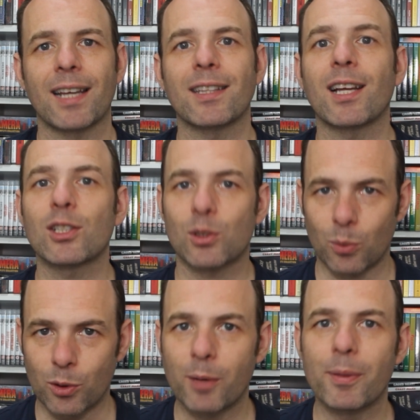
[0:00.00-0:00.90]
and that
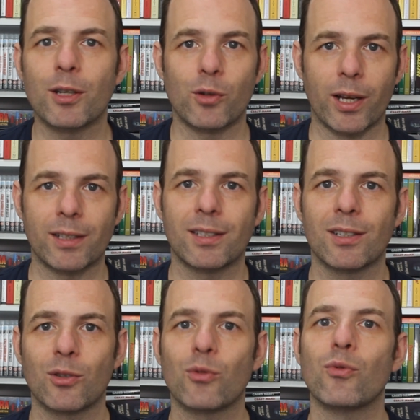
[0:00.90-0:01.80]
slow creeping dread
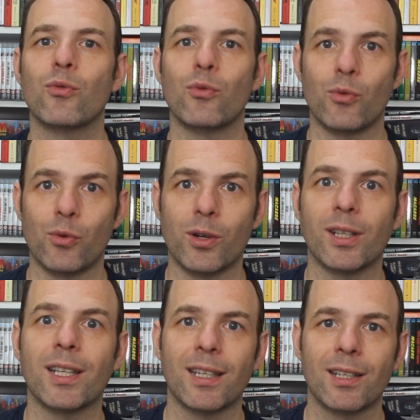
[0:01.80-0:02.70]

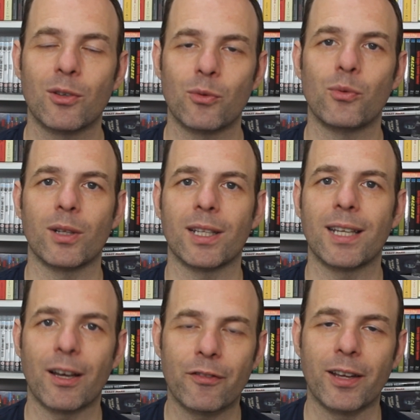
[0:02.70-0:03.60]
really,
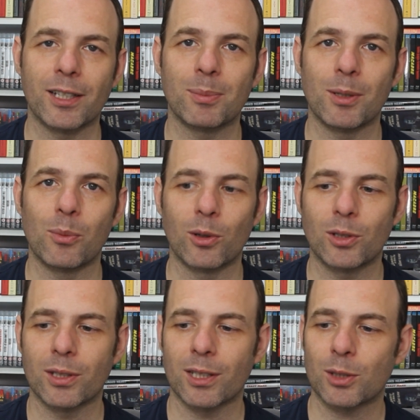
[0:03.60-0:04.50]
really affects me
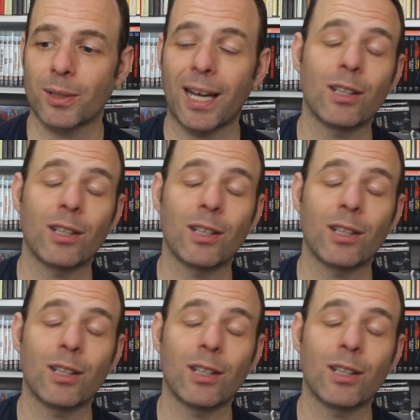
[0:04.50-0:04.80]
watching this one.